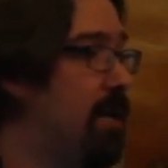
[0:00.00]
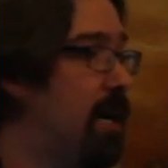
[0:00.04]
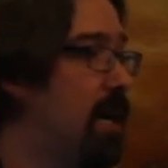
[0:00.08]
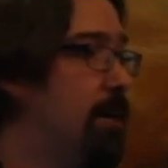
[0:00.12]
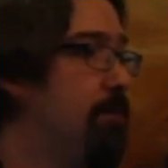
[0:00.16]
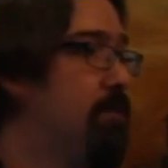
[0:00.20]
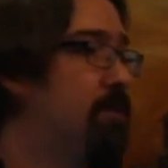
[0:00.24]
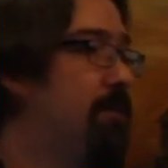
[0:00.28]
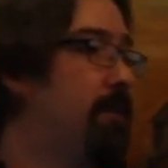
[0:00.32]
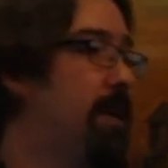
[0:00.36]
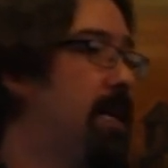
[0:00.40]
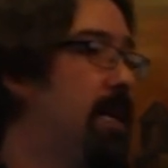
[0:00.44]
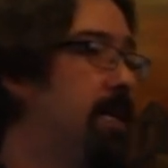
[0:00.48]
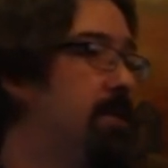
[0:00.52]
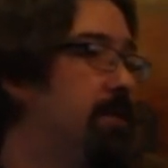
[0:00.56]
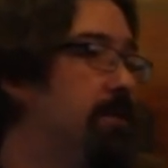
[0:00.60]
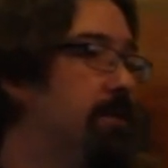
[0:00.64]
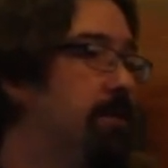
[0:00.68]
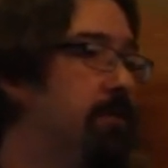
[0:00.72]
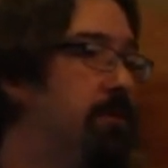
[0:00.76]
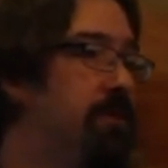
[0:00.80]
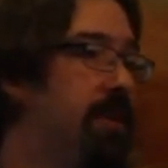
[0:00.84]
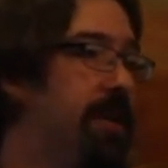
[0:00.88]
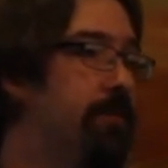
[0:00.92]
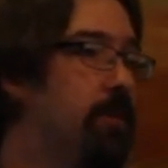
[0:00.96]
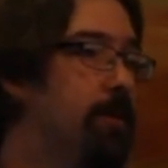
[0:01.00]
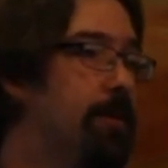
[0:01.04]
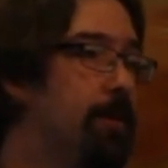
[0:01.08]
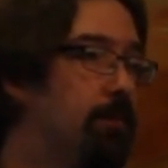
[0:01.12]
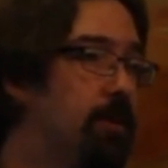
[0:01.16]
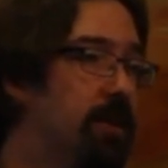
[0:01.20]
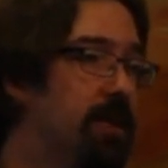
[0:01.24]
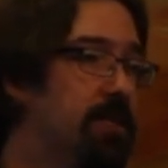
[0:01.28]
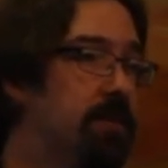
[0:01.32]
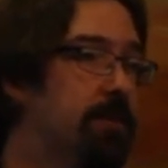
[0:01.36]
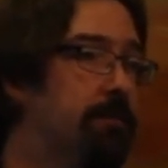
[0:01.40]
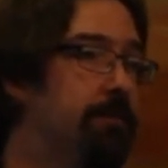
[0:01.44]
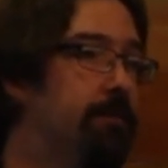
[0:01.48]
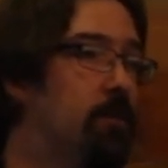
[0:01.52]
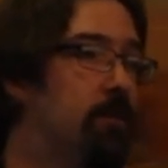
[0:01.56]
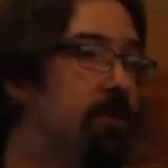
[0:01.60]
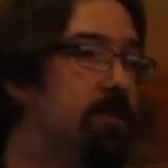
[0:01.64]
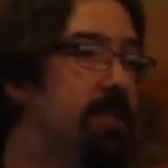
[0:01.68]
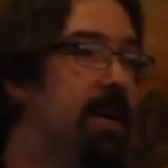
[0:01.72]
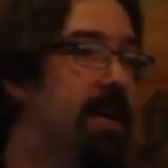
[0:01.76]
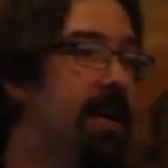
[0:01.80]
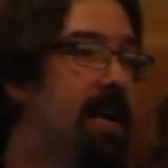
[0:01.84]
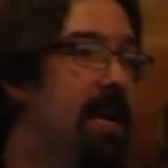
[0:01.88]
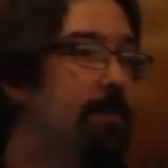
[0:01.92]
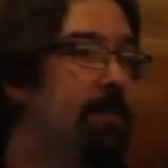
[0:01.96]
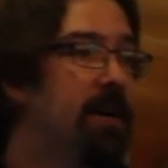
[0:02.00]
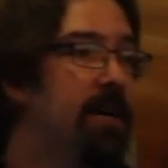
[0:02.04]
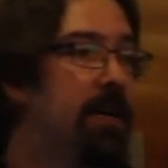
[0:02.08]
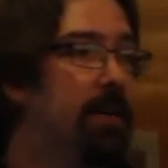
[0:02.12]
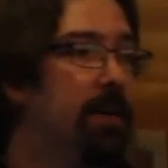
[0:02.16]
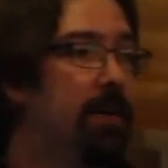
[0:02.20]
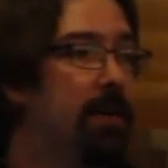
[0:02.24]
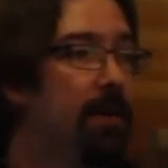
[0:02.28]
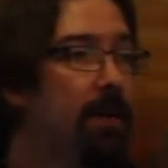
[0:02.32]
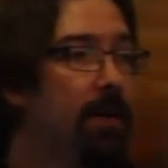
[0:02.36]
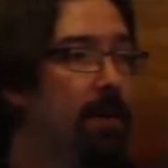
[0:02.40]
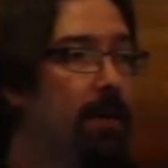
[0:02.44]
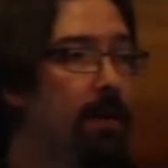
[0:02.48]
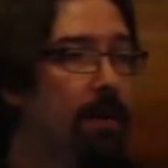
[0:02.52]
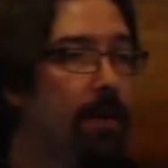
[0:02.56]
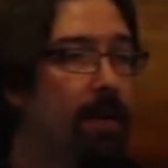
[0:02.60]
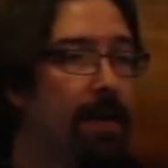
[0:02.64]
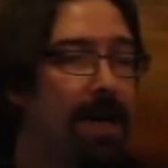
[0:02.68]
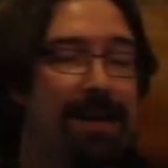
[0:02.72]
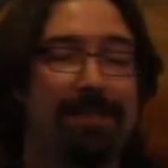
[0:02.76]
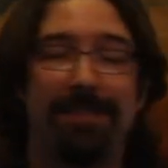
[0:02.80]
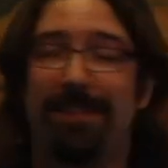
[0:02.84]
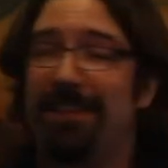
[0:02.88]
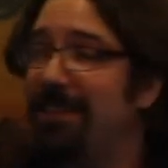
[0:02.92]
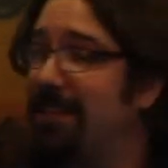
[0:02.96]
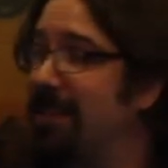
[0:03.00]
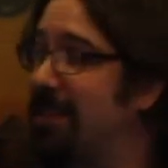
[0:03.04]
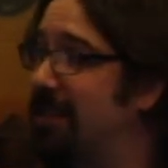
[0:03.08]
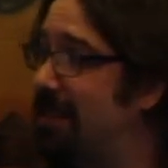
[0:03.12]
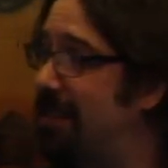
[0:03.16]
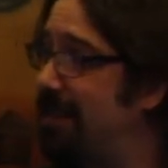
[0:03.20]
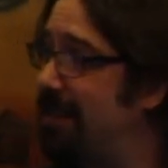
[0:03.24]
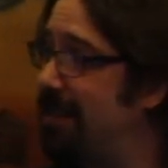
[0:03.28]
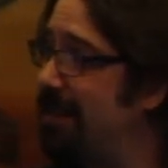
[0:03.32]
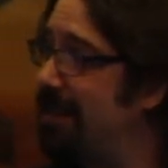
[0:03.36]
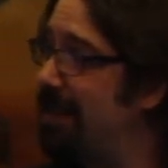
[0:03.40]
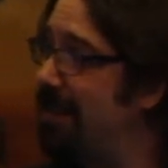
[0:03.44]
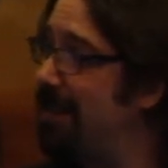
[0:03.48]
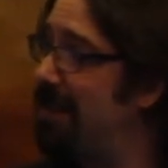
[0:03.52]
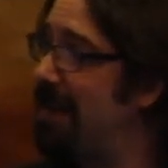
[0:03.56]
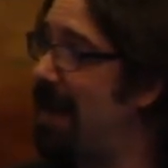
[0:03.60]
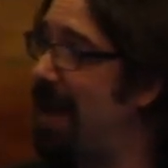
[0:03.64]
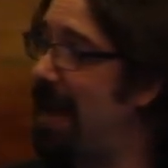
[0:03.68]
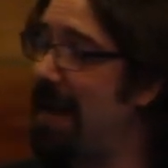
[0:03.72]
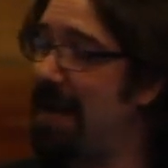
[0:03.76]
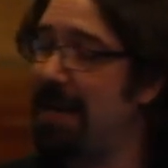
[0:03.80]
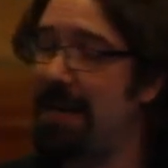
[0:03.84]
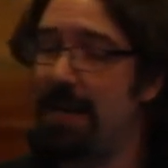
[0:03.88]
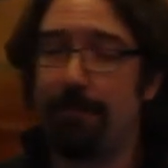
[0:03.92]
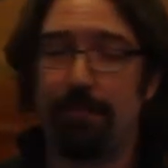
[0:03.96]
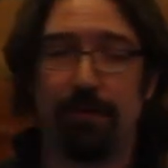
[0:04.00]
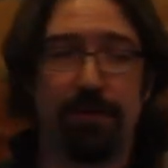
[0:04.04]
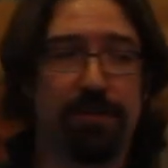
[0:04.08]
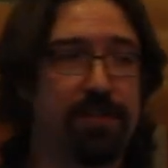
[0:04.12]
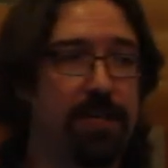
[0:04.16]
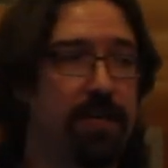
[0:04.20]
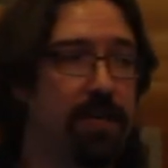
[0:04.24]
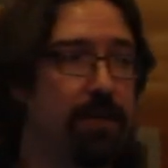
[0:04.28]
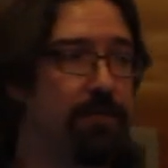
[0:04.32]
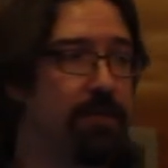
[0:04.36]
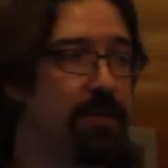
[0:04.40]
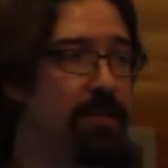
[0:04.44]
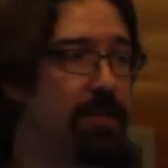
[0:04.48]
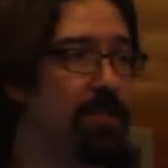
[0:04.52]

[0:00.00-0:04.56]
times faster than JRuby plus Invoke Dynamic. And this is 90% of